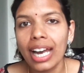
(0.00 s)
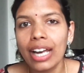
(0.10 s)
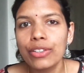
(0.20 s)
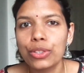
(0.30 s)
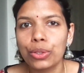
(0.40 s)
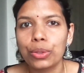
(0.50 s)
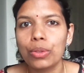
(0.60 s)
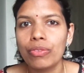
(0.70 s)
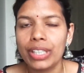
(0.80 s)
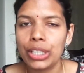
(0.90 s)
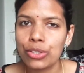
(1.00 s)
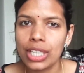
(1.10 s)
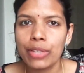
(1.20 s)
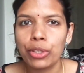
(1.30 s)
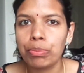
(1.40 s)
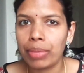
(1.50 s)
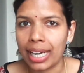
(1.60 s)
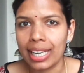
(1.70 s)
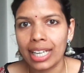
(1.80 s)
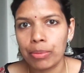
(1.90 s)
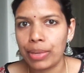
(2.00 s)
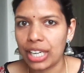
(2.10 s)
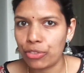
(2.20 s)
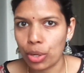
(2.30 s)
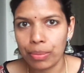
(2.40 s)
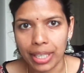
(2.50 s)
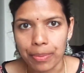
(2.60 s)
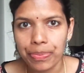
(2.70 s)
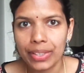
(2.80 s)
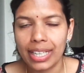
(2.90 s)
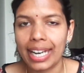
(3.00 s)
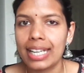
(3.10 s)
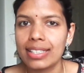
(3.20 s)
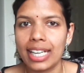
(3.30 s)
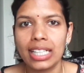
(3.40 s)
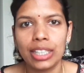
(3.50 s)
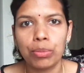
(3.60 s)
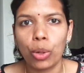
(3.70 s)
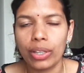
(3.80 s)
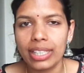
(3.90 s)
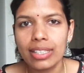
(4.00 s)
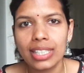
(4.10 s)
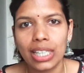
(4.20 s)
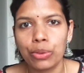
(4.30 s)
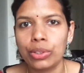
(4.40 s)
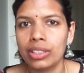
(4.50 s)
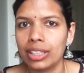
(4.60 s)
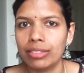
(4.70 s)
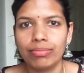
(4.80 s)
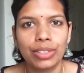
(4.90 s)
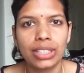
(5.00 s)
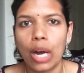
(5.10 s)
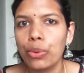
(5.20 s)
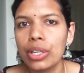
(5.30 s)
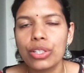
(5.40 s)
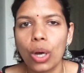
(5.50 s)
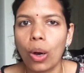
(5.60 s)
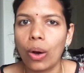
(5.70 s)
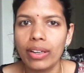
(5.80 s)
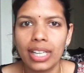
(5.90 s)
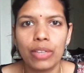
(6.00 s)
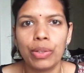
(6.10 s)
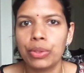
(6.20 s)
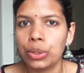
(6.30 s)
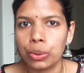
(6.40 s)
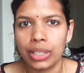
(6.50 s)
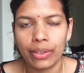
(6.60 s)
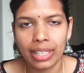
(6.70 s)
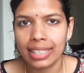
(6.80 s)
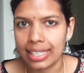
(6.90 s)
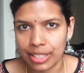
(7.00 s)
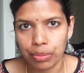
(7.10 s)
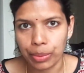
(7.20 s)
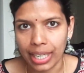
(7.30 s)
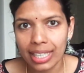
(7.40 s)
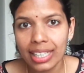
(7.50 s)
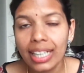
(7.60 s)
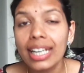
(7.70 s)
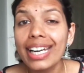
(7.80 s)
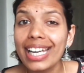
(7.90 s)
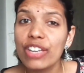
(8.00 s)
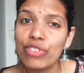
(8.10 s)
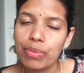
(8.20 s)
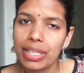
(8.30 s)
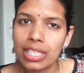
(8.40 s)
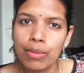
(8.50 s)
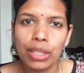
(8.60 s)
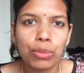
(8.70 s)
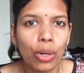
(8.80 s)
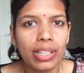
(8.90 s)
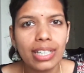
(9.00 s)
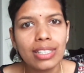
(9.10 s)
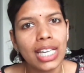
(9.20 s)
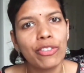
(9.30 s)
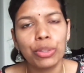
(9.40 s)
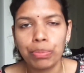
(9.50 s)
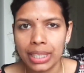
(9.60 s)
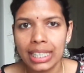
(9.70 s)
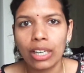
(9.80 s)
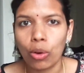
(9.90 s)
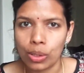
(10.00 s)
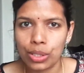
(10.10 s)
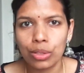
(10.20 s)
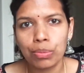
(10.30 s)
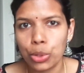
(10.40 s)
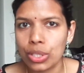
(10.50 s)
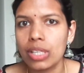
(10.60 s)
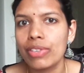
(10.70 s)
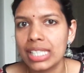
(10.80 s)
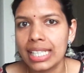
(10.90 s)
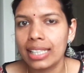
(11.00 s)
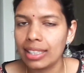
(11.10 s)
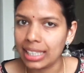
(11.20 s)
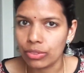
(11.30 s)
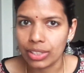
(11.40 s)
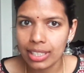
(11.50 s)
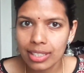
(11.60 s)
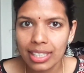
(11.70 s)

So we usually would buy our bread from him. Like I said, in the mornings he would sound his horn and we would go down and get some bread. If we missed him in the mornings, he would be also mostly visiting in the evenings.